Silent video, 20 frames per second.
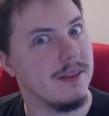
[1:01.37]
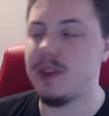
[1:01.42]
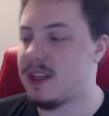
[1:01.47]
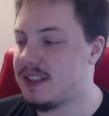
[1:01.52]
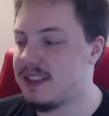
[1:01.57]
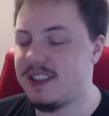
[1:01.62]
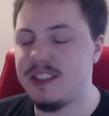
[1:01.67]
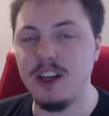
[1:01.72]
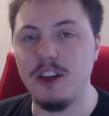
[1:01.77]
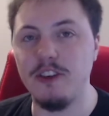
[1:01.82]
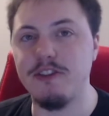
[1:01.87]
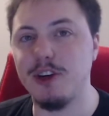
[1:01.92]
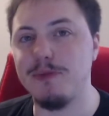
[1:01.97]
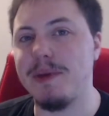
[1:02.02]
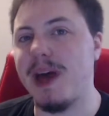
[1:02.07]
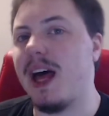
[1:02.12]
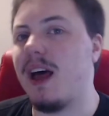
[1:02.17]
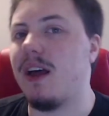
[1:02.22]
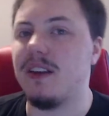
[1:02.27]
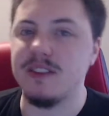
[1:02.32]
Silver
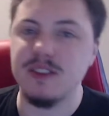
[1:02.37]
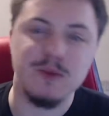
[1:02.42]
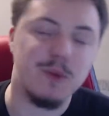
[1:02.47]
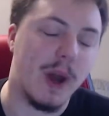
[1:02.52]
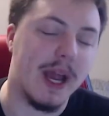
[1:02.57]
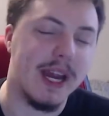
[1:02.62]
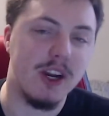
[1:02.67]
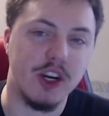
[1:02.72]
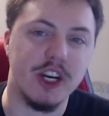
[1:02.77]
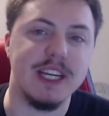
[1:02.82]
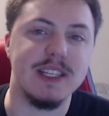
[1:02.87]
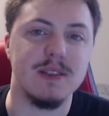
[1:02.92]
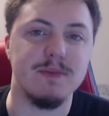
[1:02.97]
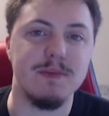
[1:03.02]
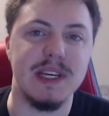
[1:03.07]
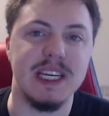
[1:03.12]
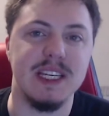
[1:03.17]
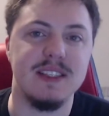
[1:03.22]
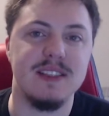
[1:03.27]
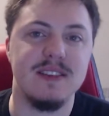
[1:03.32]
Bells, White
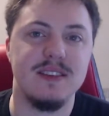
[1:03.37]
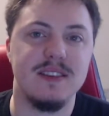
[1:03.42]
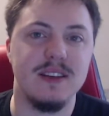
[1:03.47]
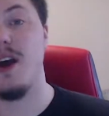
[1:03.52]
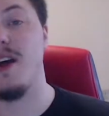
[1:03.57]
Christmas.